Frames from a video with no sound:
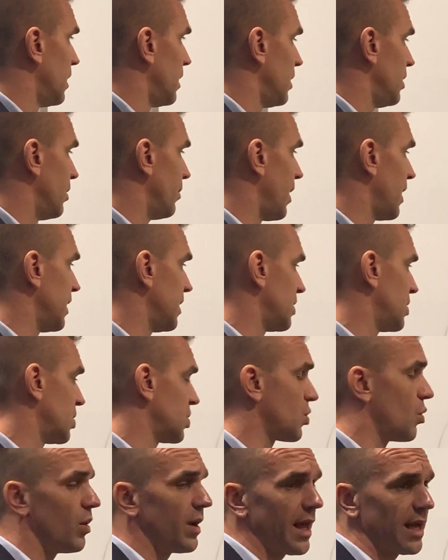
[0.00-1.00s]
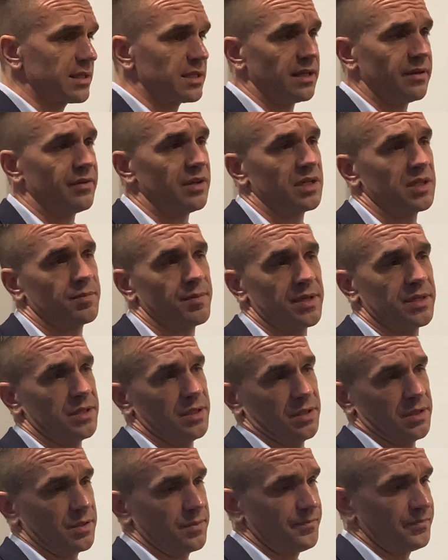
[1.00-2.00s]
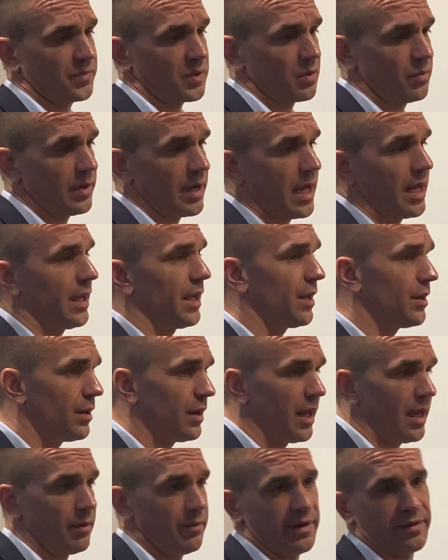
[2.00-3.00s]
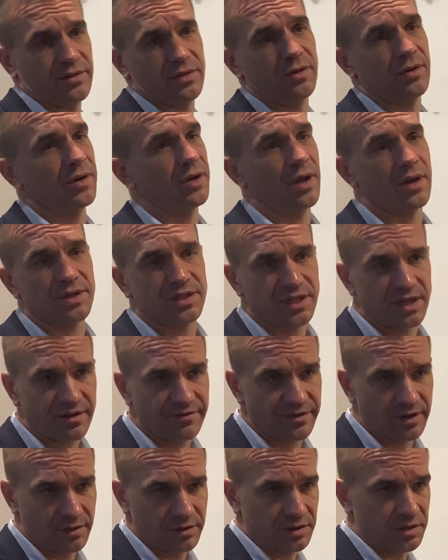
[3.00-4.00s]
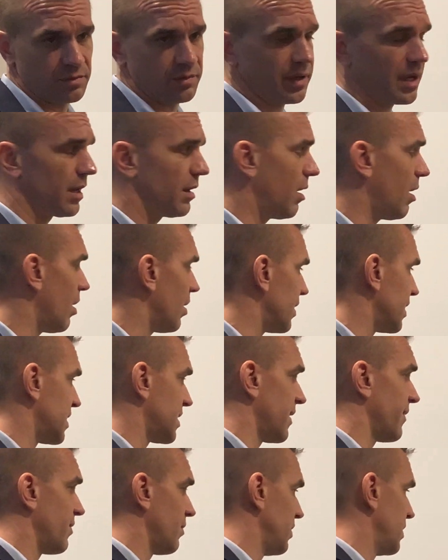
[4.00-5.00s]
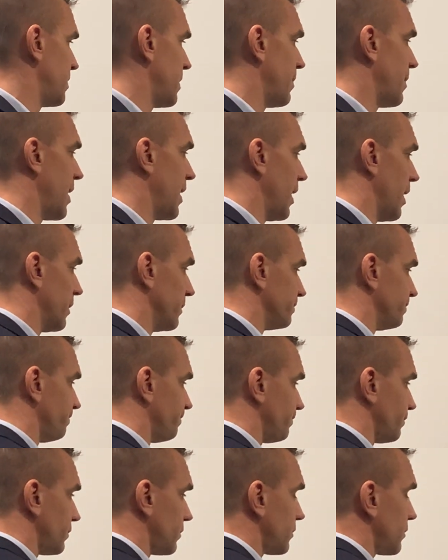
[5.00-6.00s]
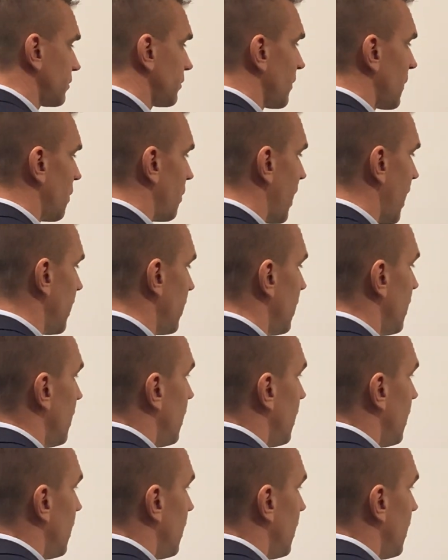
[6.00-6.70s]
Your money is just going out to living expenses. We got internet, we have $200 cell phones, we got all this stuff that we spend money on, right?